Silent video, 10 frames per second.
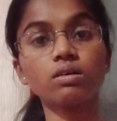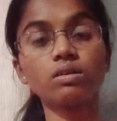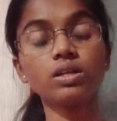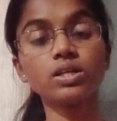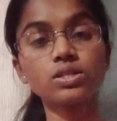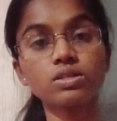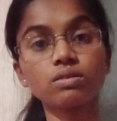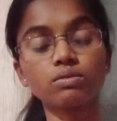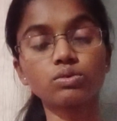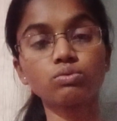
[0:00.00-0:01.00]
leads
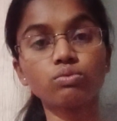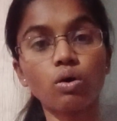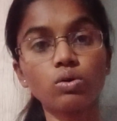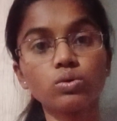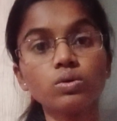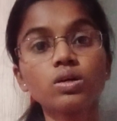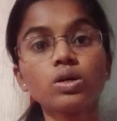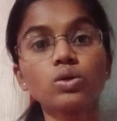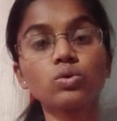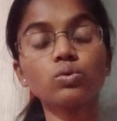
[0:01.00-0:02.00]
to follow
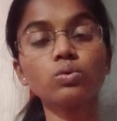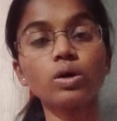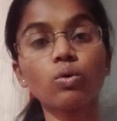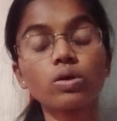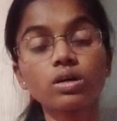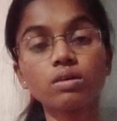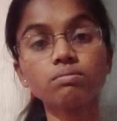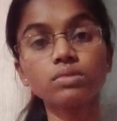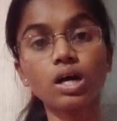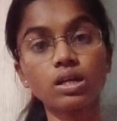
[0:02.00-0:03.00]
to
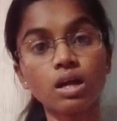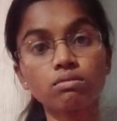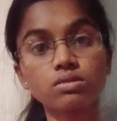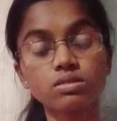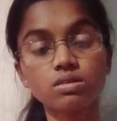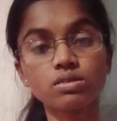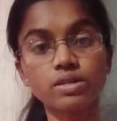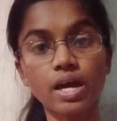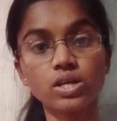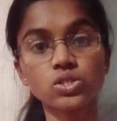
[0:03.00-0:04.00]
overcome that adverse drug
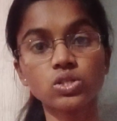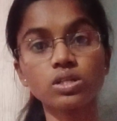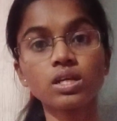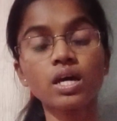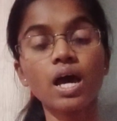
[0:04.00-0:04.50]
reaction.